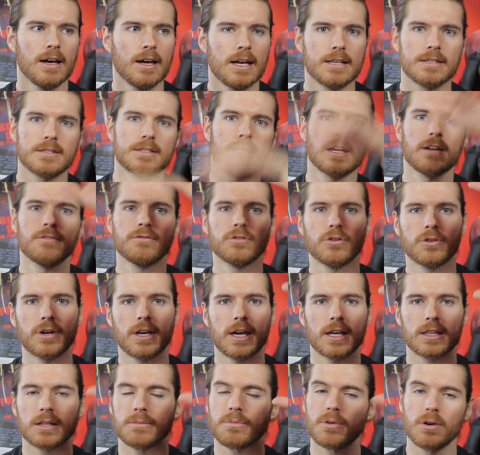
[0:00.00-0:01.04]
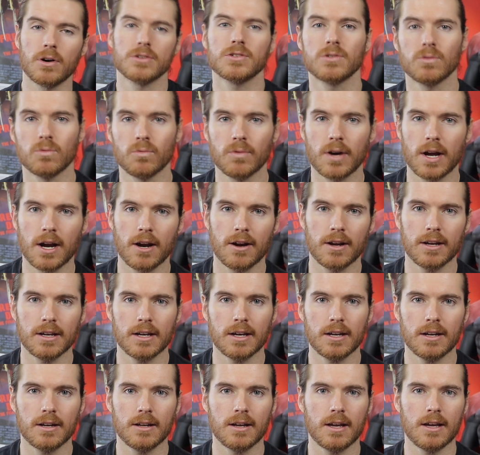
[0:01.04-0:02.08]
instead of looking at the person wearing
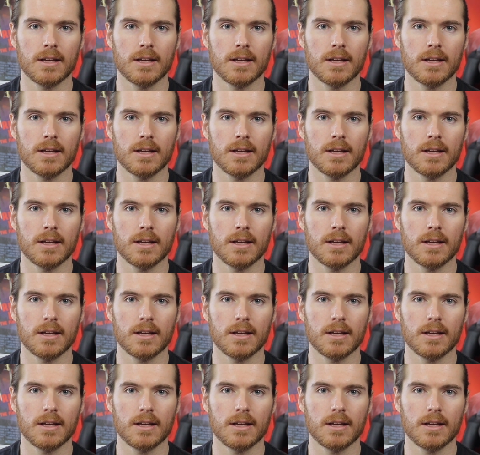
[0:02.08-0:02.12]
it.